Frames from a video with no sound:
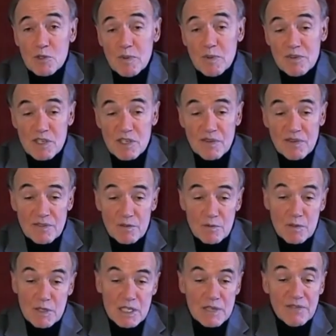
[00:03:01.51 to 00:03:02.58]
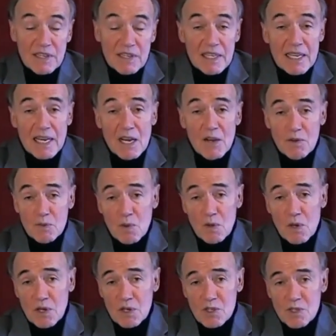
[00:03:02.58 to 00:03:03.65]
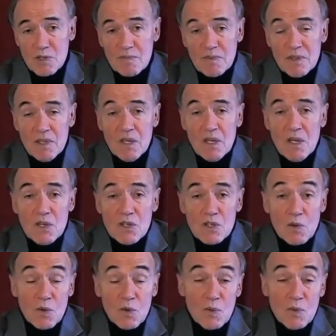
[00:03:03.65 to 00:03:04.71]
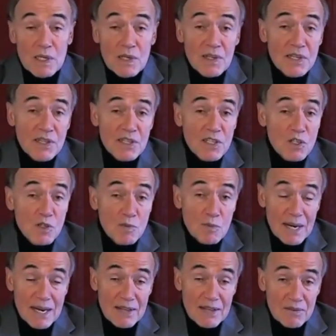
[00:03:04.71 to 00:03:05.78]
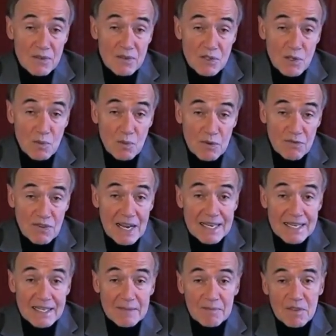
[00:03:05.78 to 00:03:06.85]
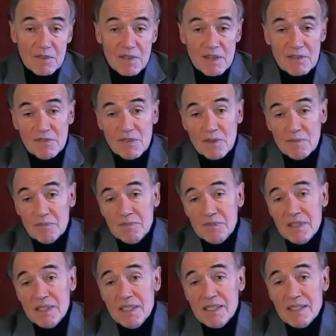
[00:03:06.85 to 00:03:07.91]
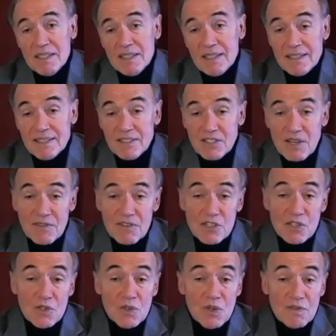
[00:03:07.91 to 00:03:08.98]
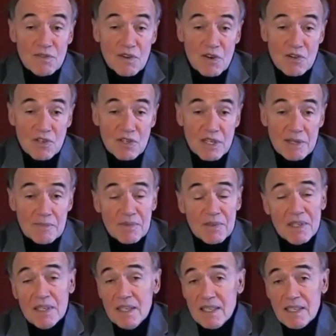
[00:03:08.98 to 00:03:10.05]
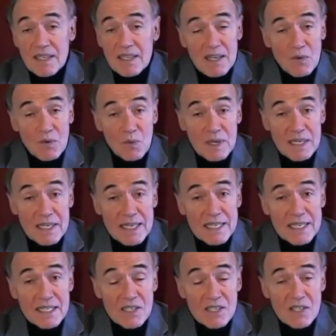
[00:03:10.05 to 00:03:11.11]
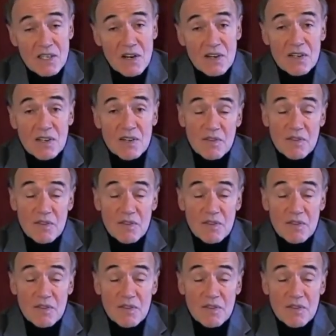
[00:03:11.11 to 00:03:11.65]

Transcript: specific, specifically how it works. So when we look at these new breakthroughs that we're finding uh, from uh, Jefferson University, uh, we need to start